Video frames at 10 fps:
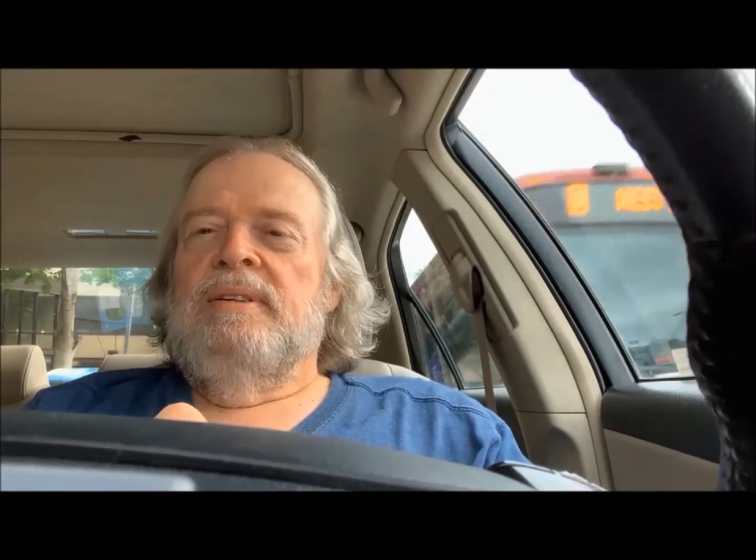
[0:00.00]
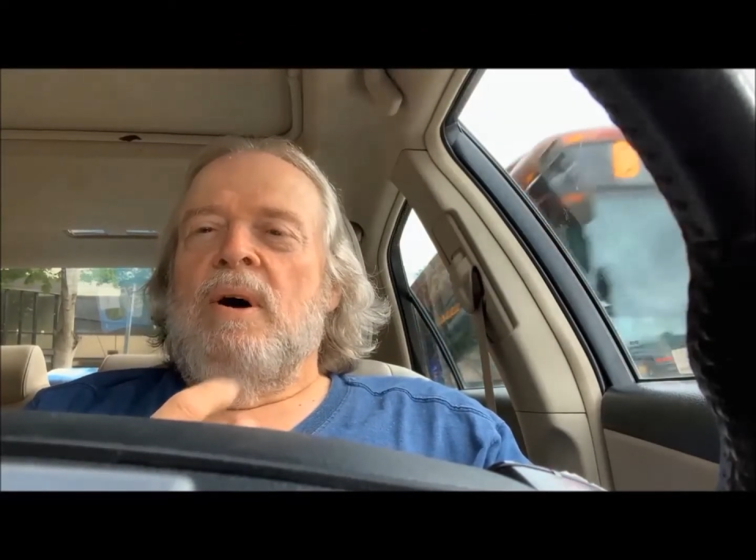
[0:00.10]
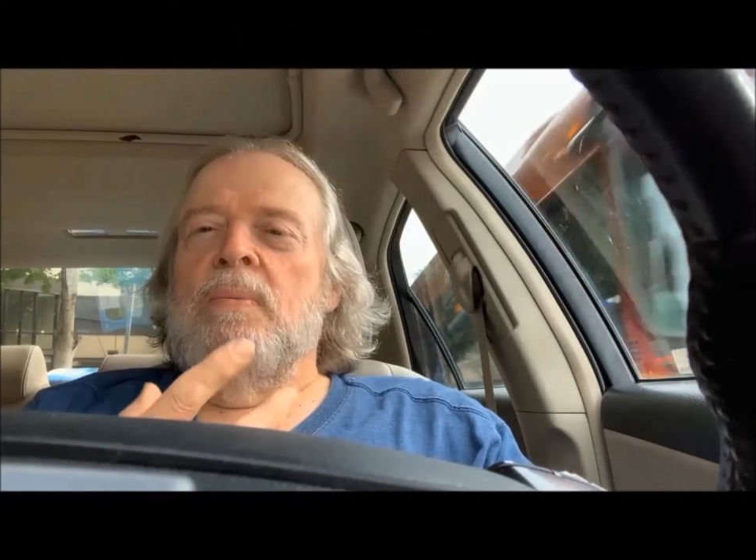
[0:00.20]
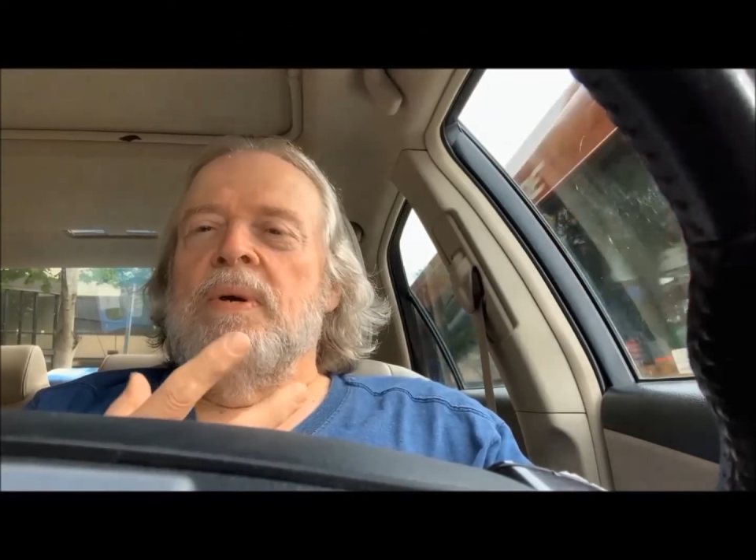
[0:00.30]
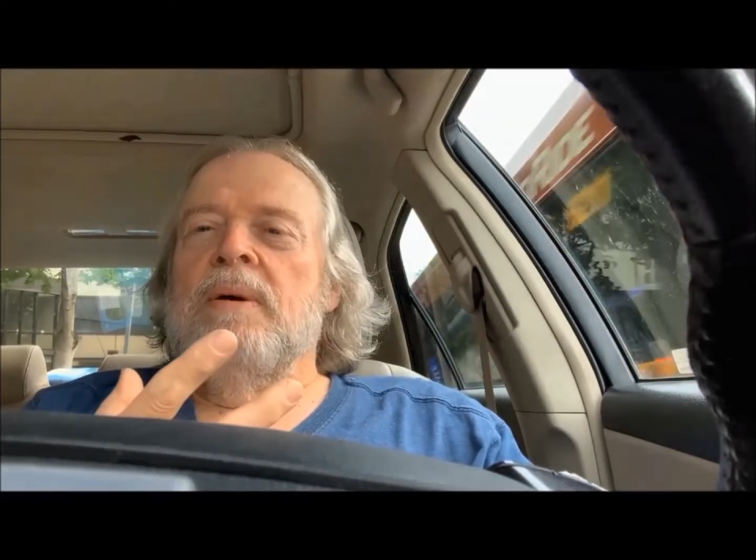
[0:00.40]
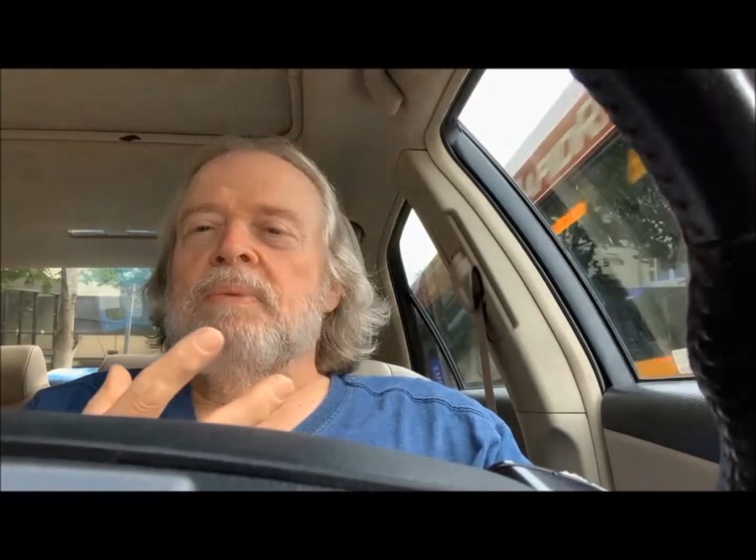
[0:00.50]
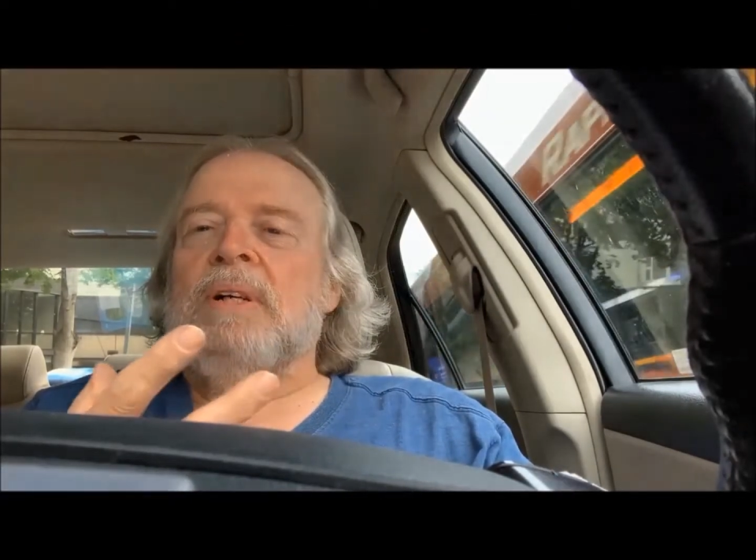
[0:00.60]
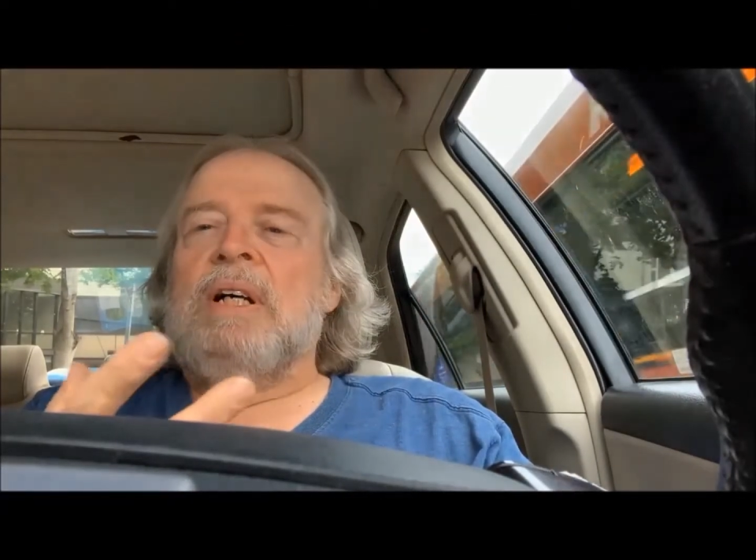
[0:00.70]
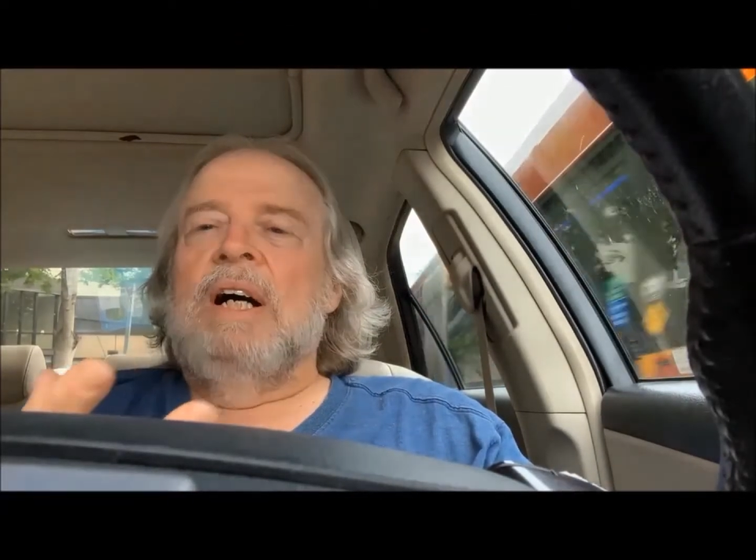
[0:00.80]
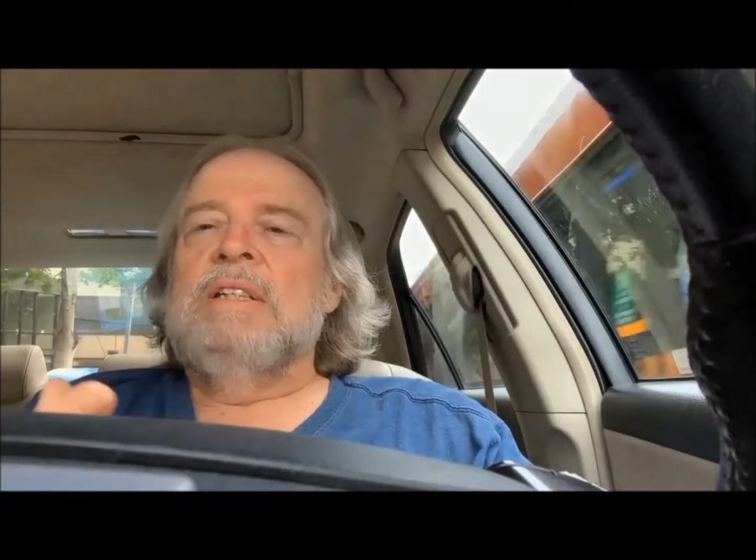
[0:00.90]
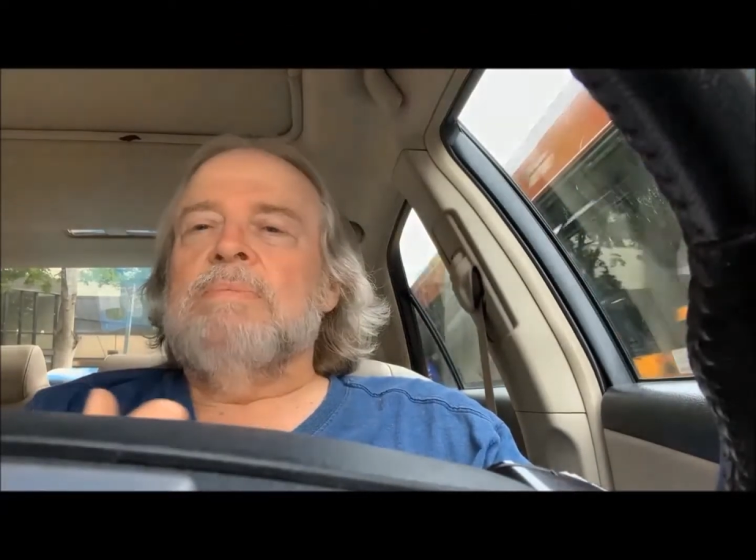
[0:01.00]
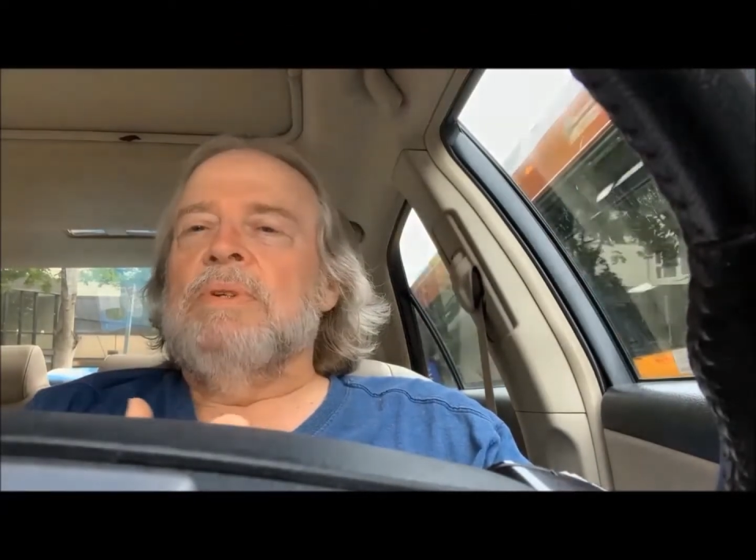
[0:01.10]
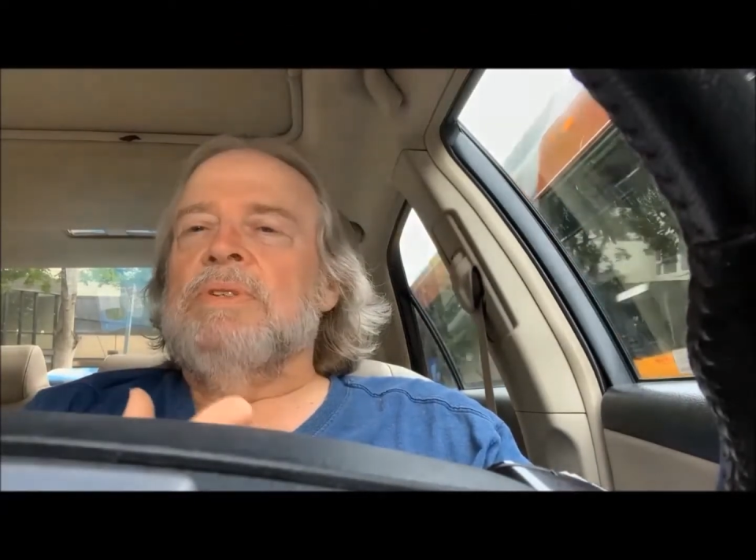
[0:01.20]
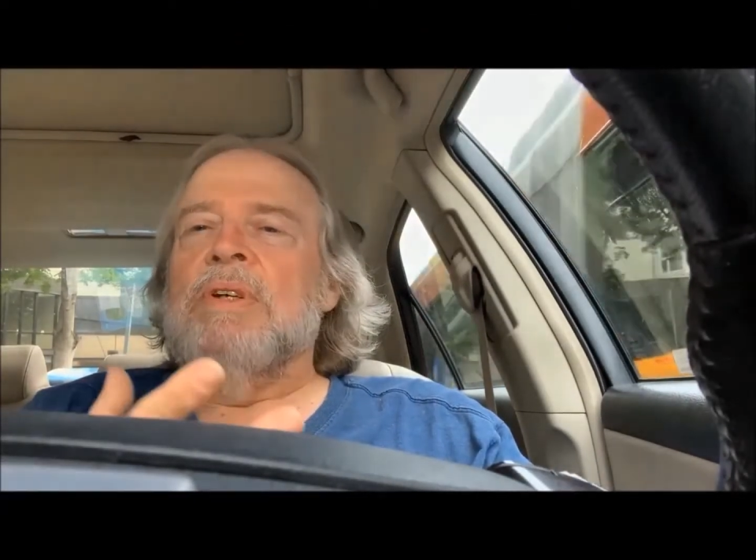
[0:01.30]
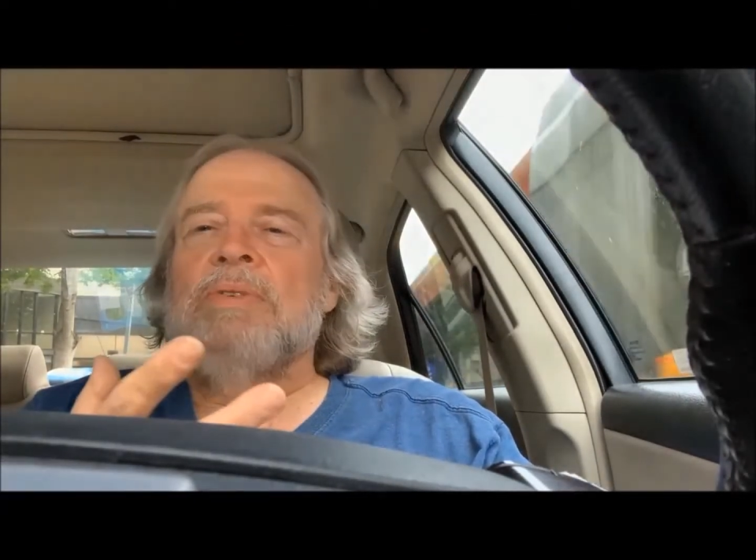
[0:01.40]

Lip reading: to open up the gospel